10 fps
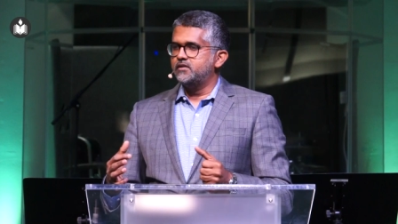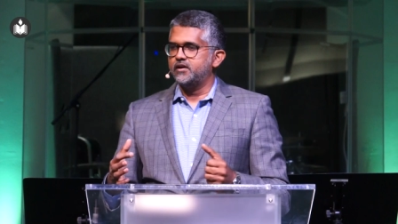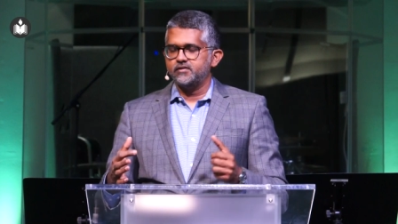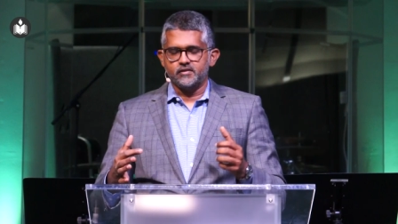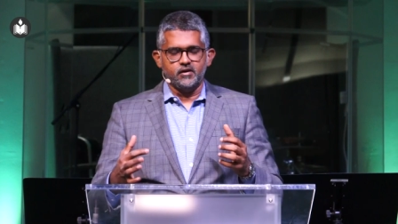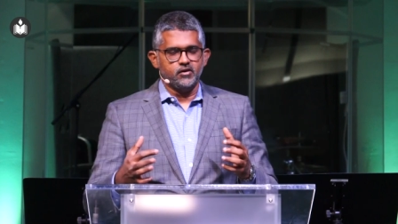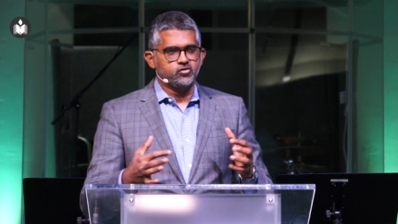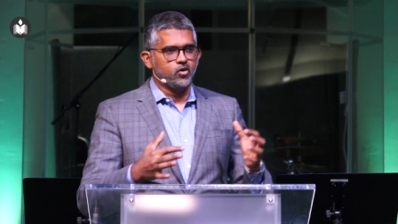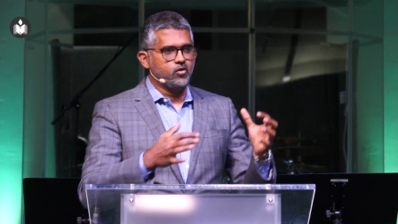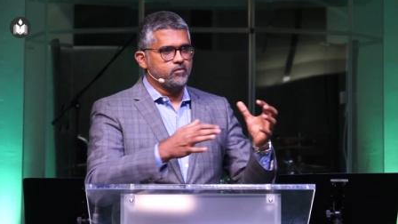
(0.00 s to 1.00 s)
there's
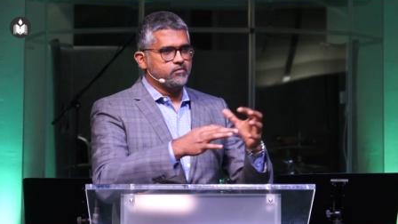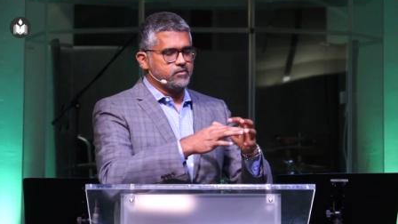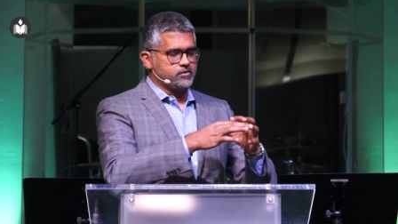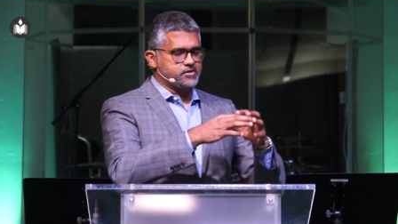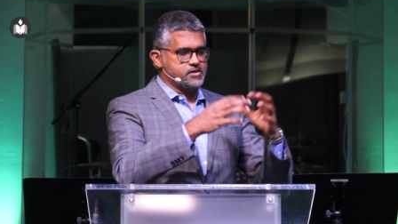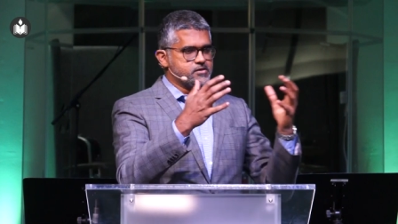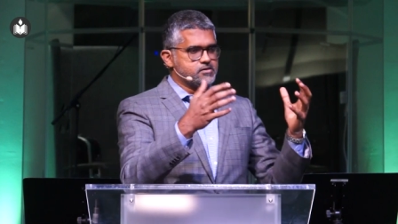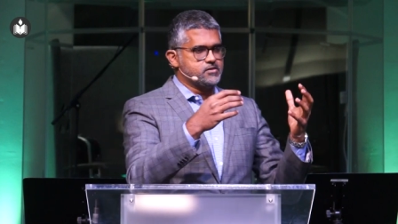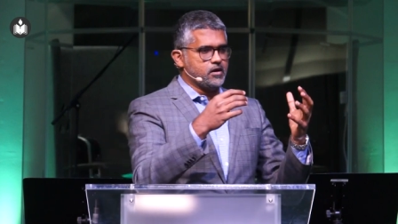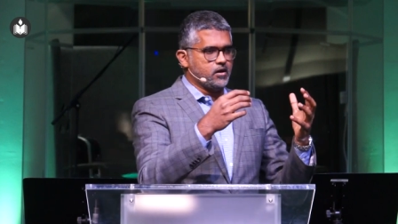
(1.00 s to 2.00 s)
so
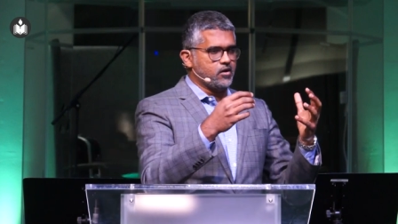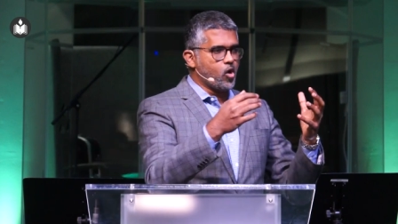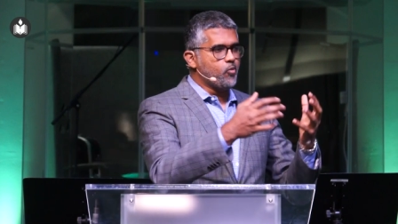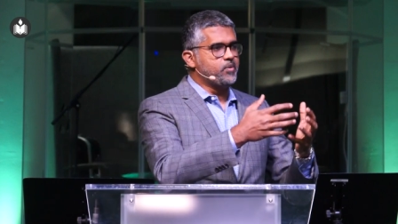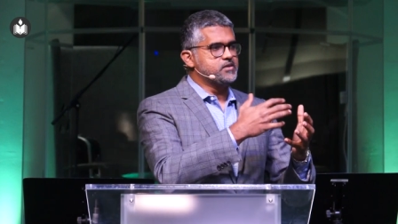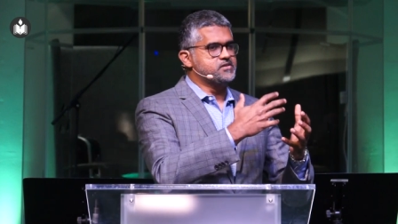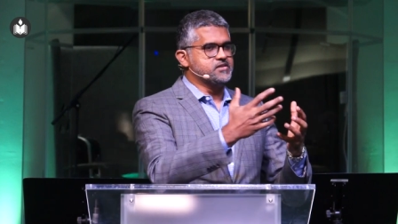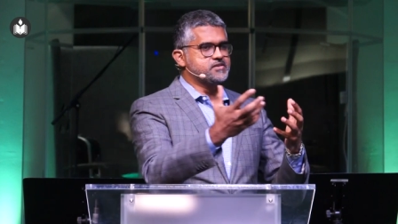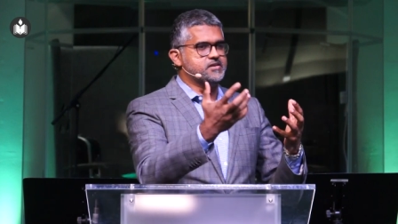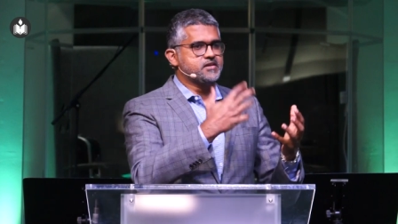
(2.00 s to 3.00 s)
Jesus uh, opens
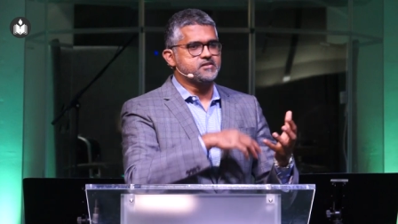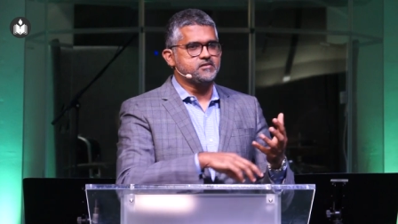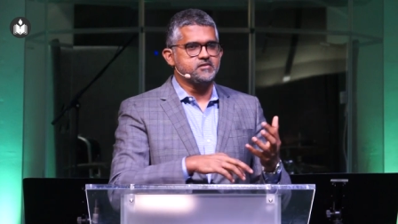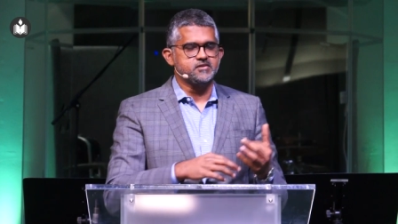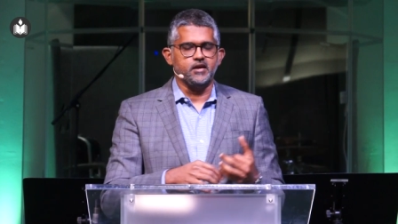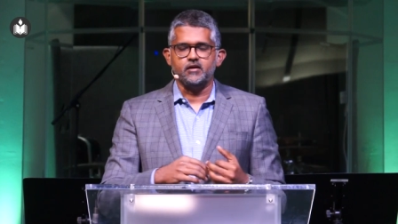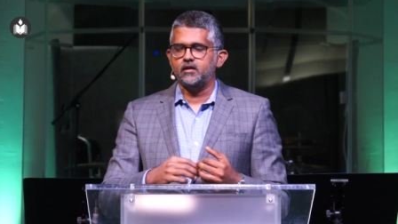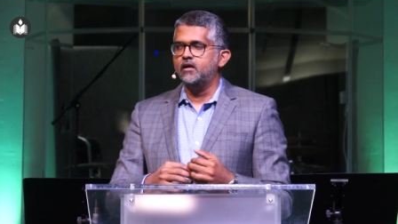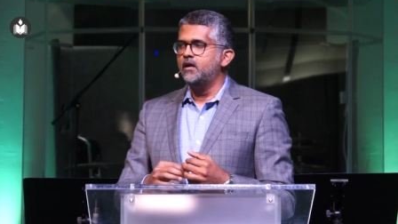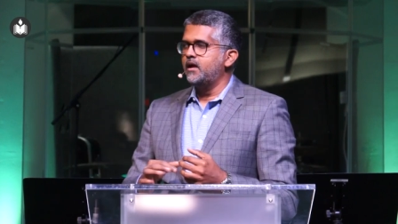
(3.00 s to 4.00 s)
the sixth
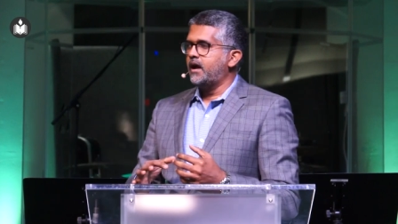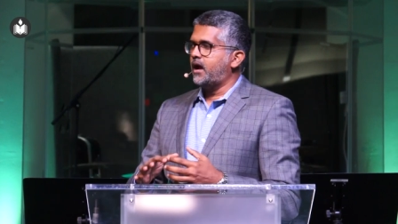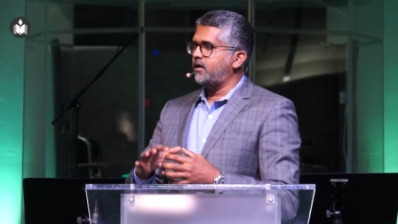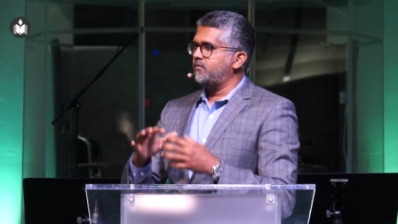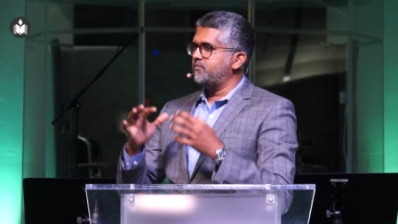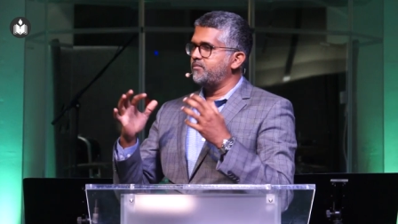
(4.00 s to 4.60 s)
seal, and